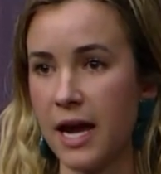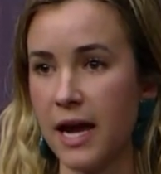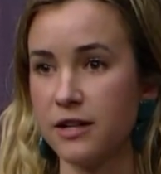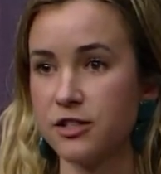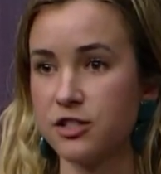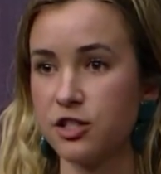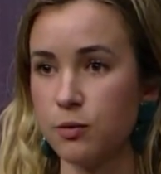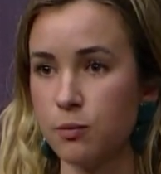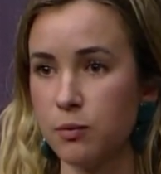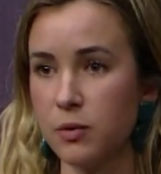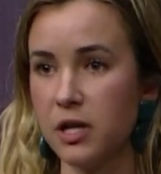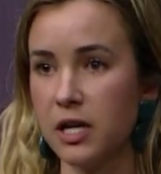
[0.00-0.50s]

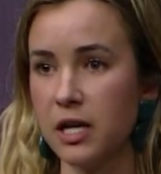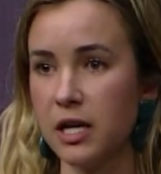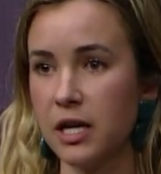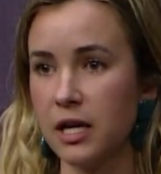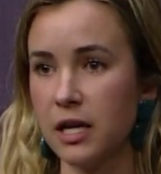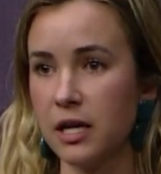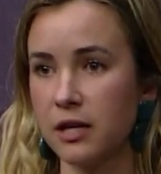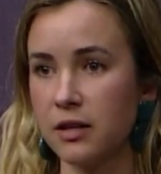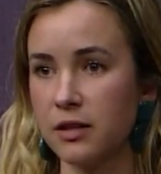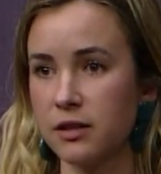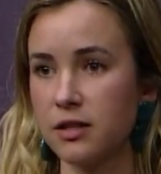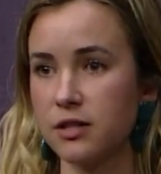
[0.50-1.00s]
And to
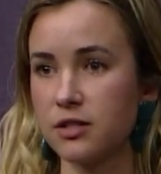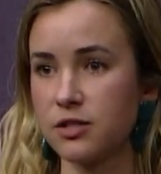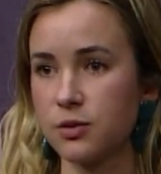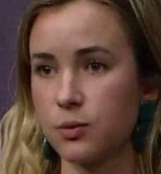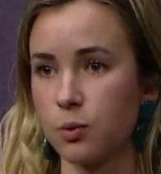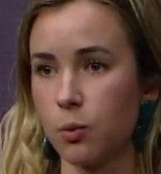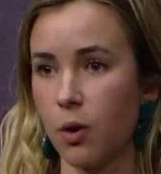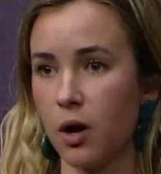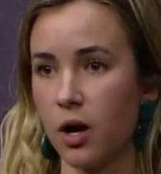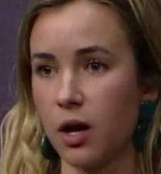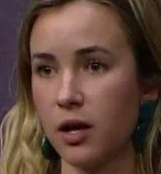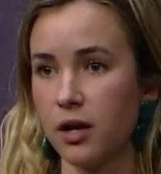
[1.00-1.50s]
me,
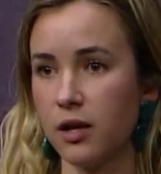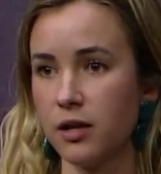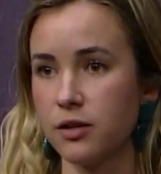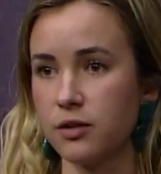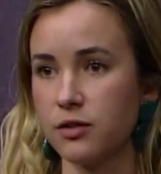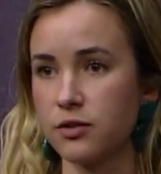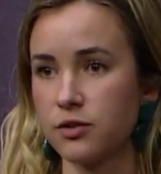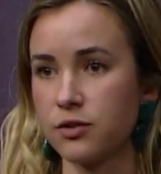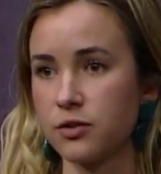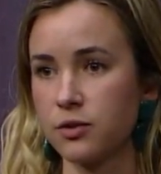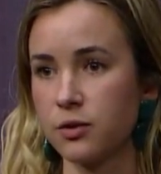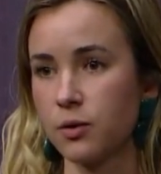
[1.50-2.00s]
this
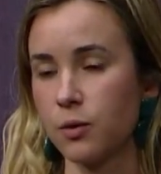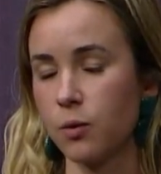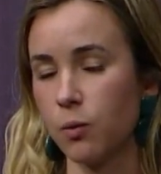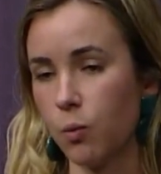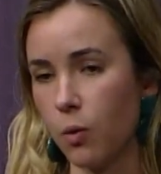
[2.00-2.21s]
was